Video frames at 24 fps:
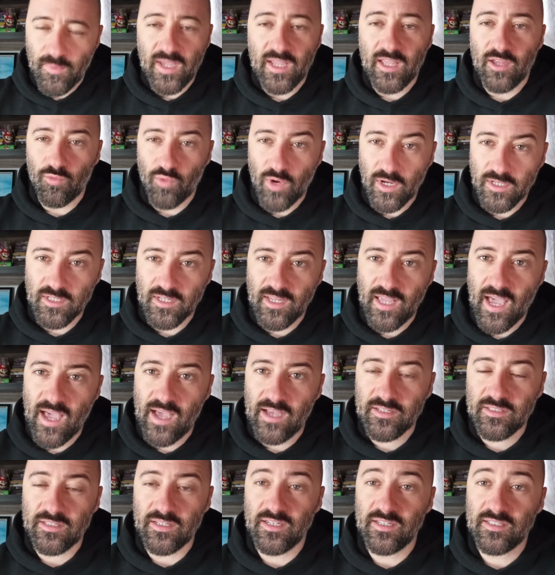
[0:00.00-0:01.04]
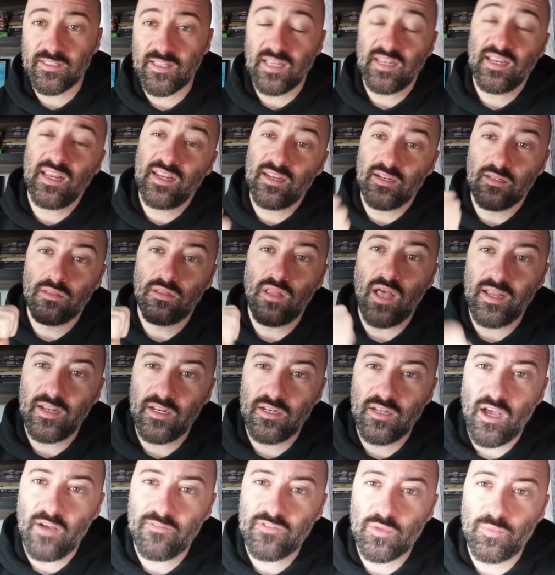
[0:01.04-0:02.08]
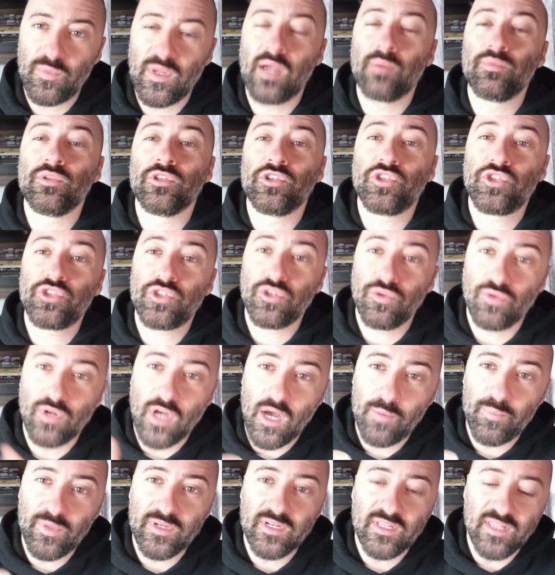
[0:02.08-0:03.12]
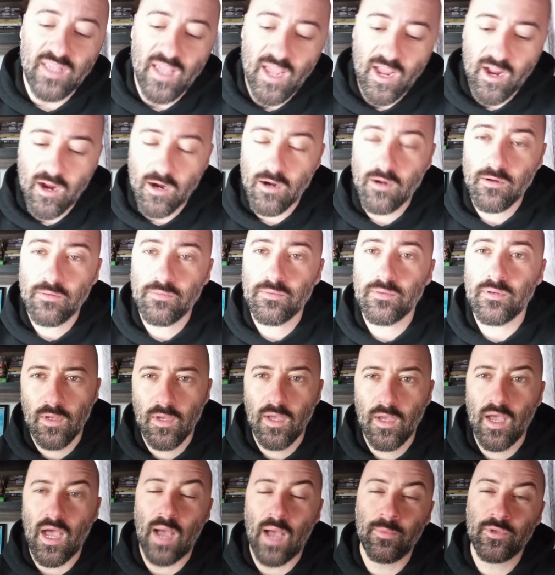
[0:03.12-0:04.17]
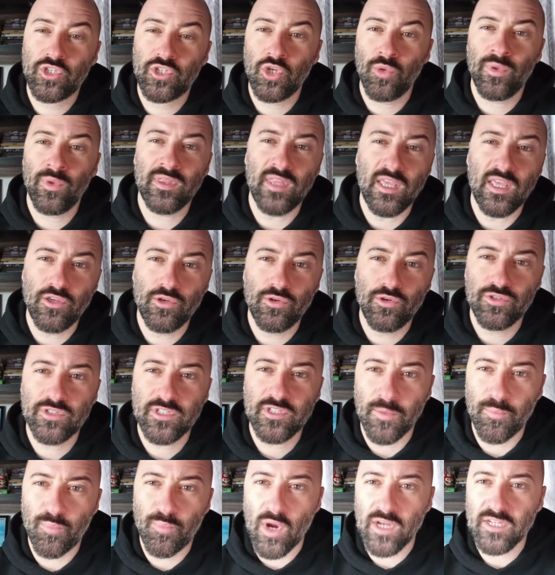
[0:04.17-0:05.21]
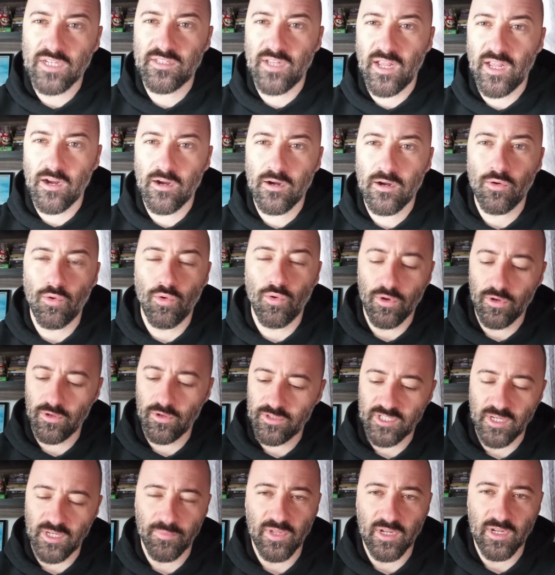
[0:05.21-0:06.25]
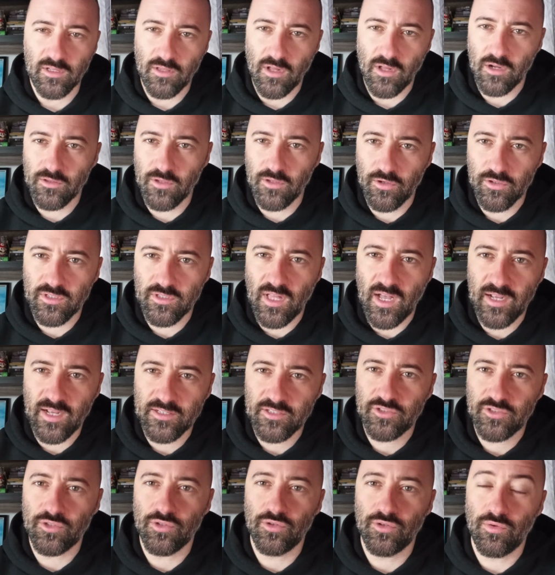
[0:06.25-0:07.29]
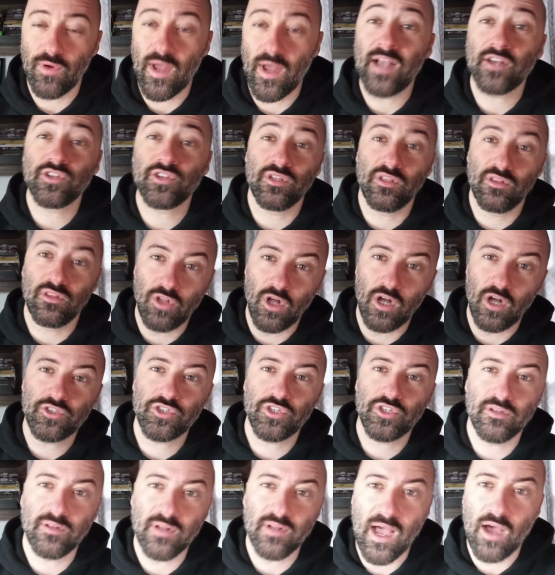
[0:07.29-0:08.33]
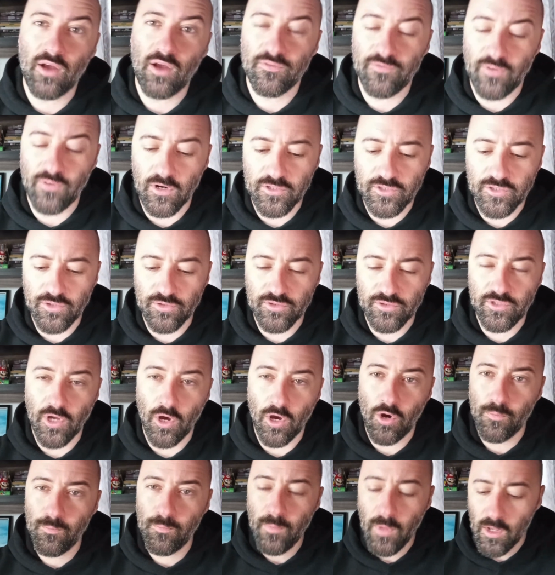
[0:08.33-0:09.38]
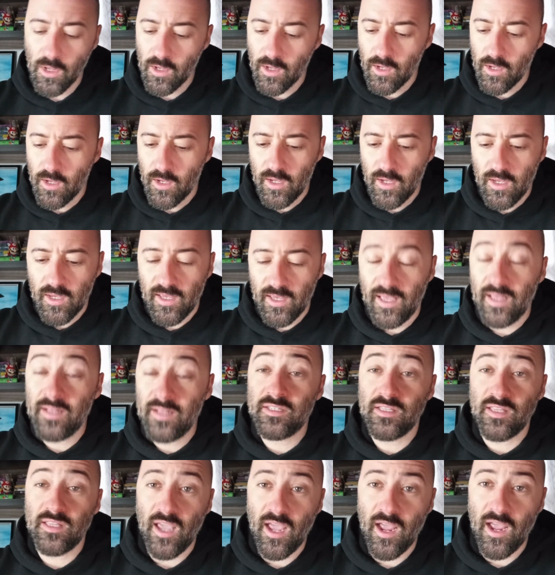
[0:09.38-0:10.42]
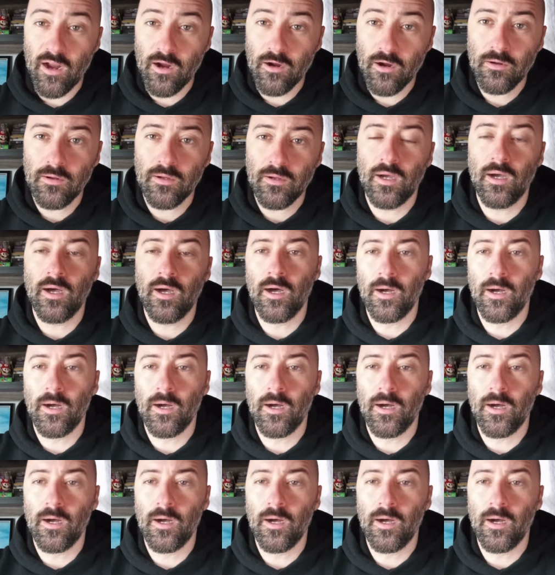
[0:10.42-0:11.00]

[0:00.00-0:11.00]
to make it resin cast is they needed it light enough to be able to shoot up into the air. I'm assuming they used compressed air or something along those lines to actually launch it out of R2's dome into the air.